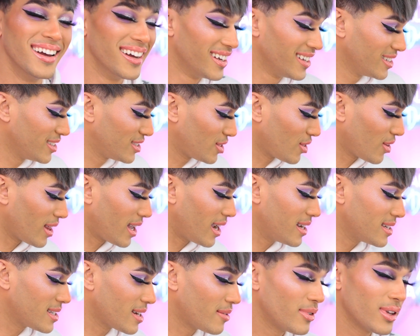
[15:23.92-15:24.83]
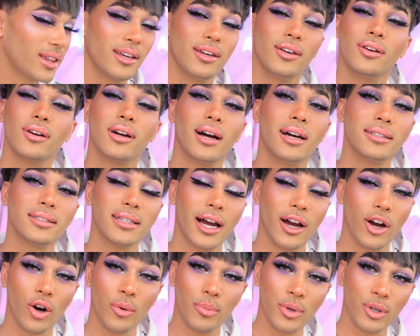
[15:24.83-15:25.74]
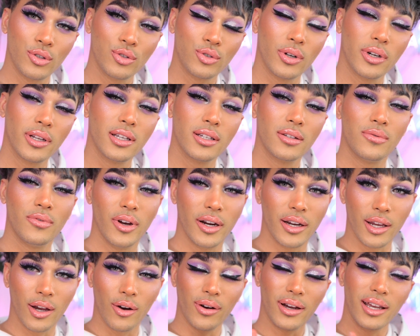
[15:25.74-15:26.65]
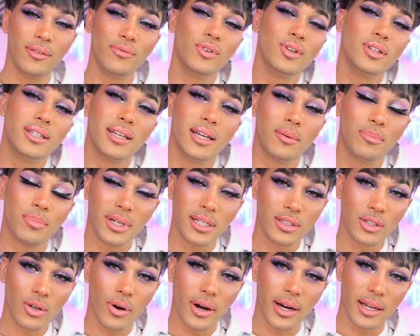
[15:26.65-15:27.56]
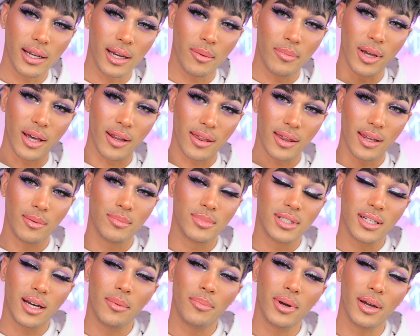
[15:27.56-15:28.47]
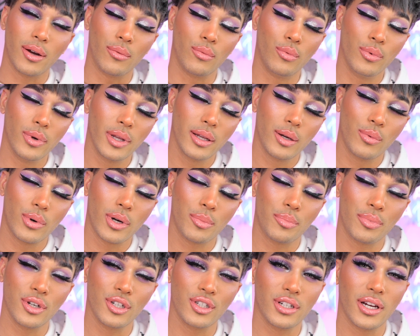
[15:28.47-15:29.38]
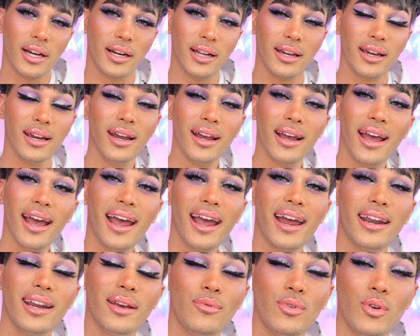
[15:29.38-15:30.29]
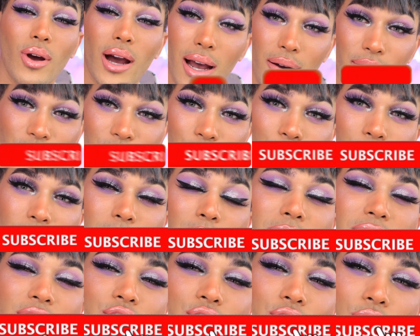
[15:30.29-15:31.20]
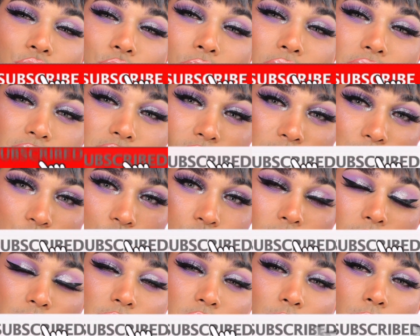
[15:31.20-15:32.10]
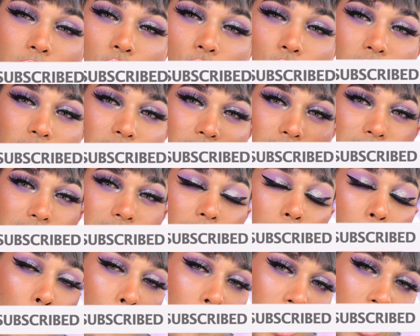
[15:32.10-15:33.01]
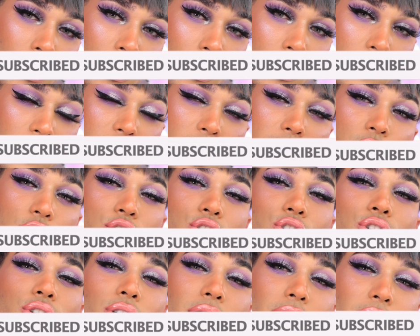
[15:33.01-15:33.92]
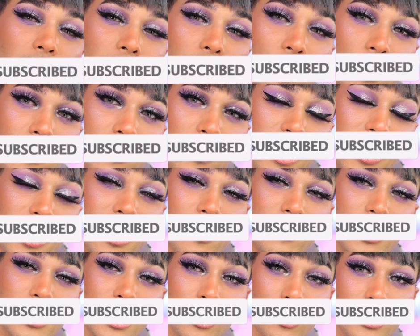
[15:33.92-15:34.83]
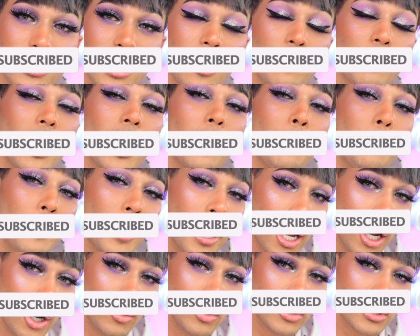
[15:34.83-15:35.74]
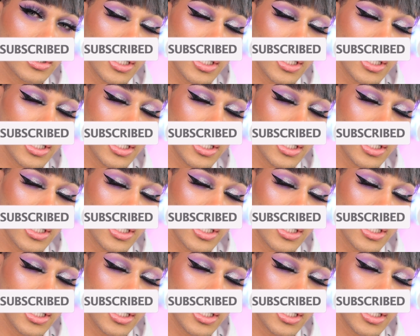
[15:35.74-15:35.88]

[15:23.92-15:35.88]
So that is everything, you guys. I hope you enjoyed this video. If you did, please go ahead and give me a thumbs up. It really would appreciate it. And if you haven't already, make sure you go ahead and subscribe down below and click that bell notification so you can get notified every single time I post